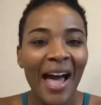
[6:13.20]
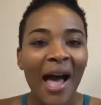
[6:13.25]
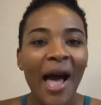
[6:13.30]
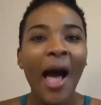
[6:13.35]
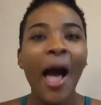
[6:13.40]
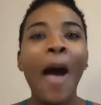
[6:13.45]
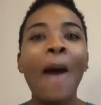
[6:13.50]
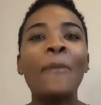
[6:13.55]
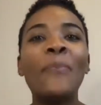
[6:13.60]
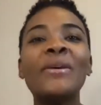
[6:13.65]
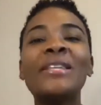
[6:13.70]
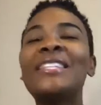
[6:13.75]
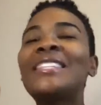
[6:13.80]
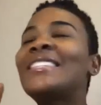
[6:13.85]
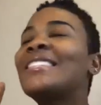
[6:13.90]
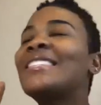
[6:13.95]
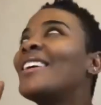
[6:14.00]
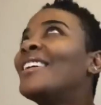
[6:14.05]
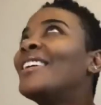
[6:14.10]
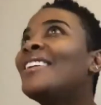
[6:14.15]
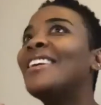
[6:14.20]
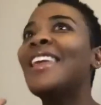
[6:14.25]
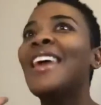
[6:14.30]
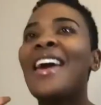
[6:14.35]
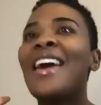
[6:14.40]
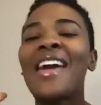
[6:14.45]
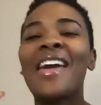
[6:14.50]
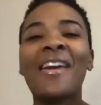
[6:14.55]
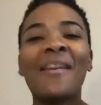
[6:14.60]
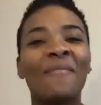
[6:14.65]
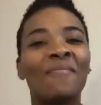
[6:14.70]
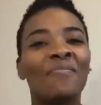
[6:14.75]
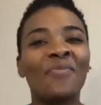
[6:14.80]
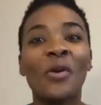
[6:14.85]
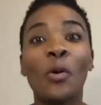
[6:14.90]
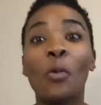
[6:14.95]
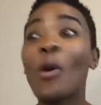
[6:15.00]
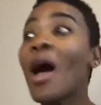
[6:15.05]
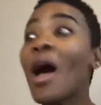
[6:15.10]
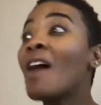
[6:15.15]
Happy Sunday.
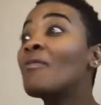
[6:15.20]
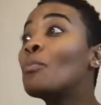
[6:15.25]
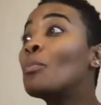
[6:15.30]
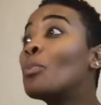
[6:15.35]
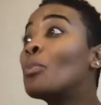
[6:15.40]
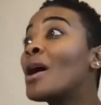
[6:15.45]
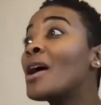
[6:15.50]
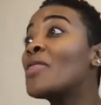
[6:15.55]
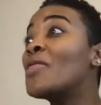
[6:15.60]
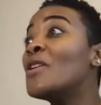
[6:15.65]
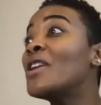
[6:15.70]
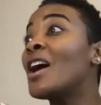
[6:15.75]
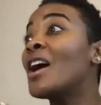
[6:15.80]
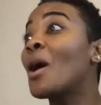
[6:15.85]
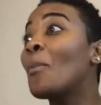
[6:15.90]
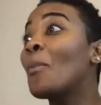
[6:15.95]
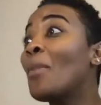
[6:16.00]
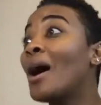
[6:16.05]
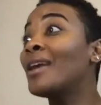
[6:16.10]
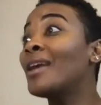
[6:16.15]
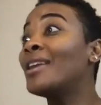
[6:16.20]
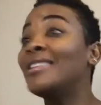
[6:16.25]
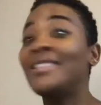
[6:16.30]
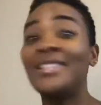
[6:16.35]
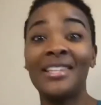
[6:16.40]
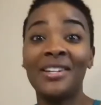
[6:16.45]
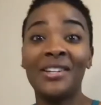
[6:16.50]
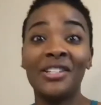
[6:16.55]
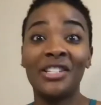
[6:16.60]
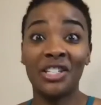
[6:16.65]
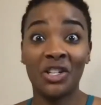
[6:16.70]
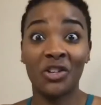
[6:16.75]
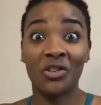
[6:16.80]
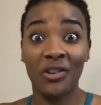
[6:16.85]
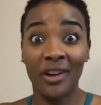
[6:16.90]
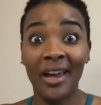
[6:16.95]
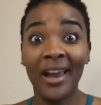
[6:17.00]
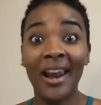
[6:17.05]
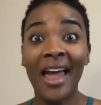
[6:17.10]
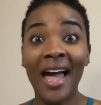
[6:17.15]
We have breath in our bodies. You know, did you
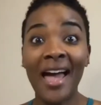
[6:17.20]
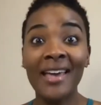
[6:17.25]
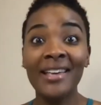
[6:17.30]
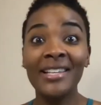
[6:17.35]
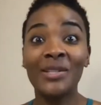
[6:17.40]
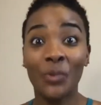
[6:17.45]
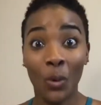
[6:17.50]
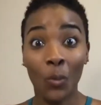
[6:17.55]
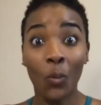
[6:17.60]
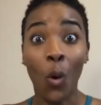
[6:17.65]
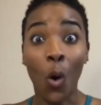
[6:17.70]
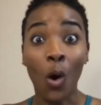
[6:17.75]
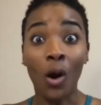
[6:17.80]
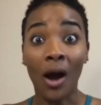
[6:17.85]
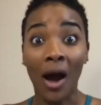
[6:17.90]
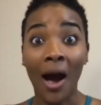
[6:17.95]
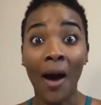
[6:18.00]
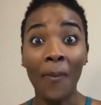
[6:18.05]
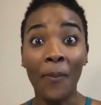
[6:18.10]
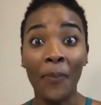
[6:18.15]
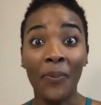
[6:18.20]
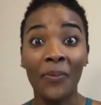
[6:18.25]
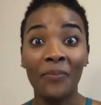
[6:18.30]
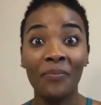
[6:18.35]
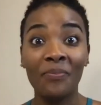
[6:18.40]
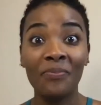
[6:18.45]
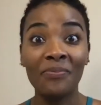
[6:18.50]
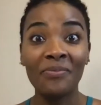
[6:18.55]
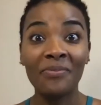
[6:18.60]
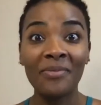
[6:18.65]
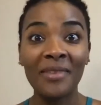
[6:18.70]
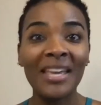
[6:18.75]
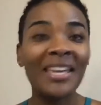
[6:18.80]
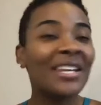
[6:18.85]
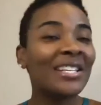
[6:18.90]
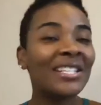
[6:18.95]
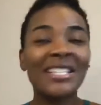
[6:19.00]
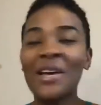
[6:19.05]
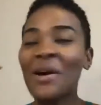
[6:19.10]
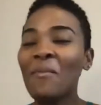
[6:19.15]
realize we woke up? It
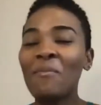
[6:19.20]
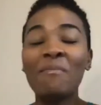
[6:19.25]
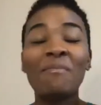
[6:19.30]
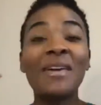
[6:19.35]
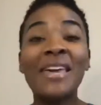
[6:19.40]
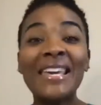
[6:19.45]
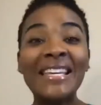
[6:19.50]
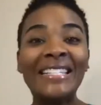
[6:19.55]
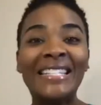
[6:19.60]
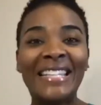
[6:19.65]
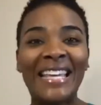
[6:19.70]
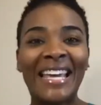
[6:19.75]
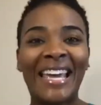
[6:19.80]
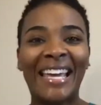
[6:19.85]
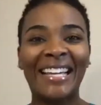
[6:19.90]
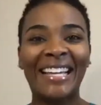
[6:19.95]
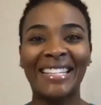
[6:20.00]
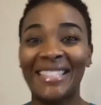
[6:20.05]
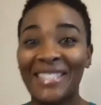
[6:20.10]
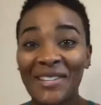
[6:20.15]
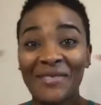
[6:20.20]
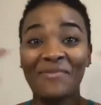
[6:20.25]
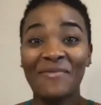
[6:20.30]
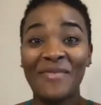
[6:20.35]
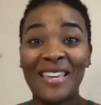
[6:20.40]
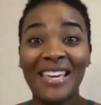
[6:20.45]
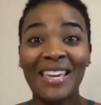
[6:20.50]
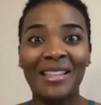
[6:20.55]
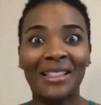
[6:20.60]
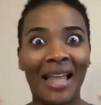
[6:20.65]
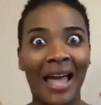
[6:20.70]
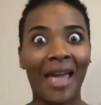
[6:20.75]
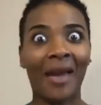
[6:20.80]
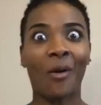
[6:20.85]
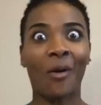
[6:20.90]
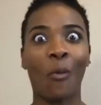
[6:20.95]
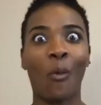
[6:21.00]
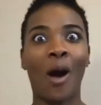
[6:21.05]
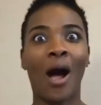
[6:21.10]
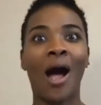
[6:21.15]
is amazing to me. Like,
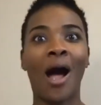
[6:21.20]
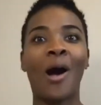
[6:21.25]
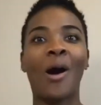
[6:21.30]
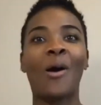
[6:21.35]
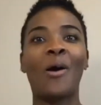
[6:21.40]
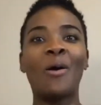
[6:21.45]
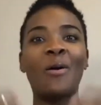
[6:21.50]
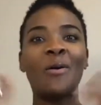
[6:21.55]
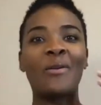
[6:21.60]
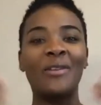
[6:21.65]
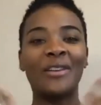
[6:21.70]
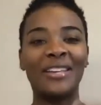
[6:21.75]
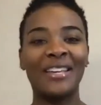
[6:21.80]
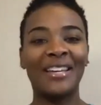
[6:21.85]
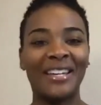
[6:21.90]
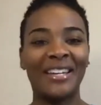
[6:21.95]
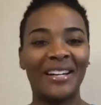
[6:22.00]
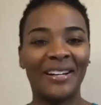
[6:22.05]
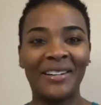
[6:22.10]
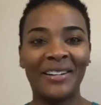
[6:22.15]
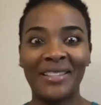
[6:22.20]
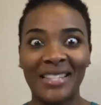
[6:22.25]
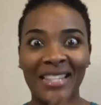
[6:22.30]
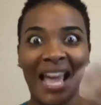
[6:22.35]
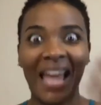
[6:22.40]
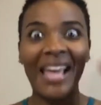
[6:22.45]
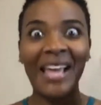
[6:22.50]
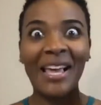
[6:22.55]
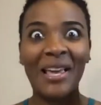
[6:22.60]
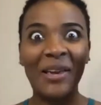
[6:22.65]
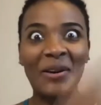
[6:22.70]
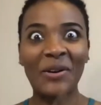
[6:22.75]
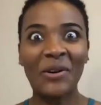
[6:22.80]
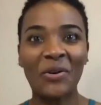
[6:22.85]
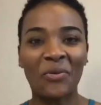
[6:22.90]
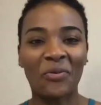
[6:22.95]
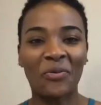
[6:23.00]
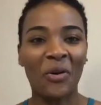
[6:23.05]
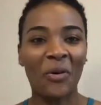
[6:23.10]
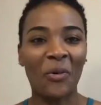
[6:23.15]
wow, you know, thank
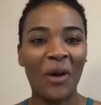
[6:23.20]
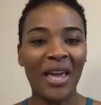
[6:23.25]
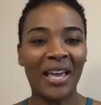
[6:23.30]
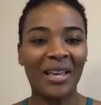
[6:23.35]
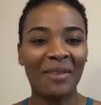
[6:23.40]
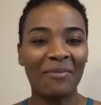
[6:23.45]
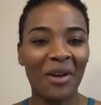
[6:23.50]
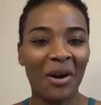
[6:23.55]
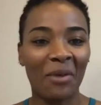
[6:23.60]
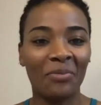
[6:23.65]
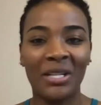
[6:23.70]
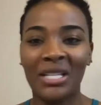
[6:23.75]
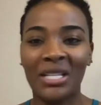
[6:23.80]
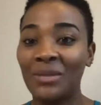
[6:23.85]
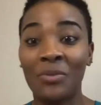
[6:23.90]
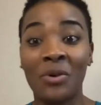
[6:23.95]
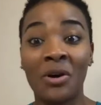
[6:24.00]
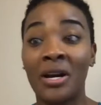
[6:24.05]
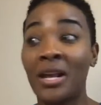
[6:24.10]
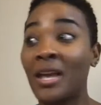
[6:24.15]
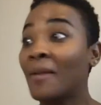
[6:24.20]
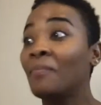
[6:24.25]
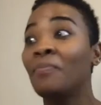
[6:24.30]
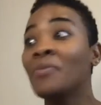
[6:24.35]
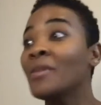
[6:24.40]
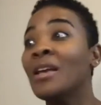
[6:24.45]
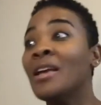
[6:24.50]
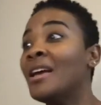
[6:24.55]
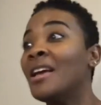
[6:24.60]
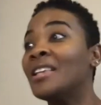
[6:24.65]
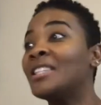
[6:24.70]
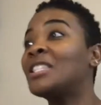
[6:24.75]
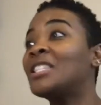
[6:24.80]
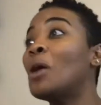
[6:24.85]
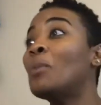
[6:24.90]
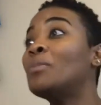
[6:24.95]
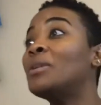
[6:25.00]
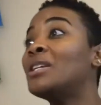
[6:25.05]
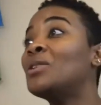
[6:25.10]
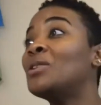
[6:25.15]
you for waking me up this morning.
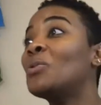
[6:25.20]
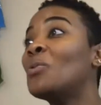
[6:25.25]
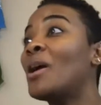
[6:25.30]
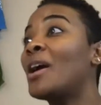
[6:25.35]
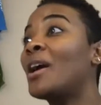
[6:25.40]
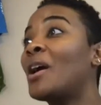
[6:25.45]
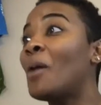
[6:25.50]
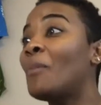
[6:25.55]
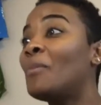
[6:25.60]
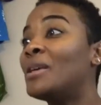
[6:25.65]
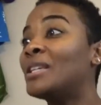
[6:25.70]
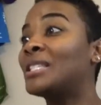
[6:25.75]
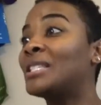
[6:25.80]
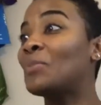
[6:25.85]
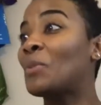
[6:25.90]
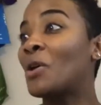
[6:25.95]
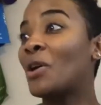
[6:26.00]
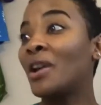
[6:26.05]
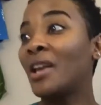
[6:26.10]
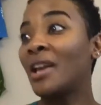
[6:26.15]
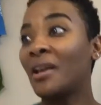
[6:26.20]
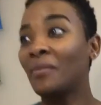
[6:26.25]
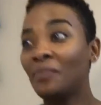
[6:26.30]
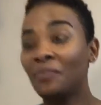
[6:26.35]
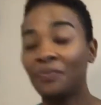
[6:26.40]
Some didn't wake up this morning.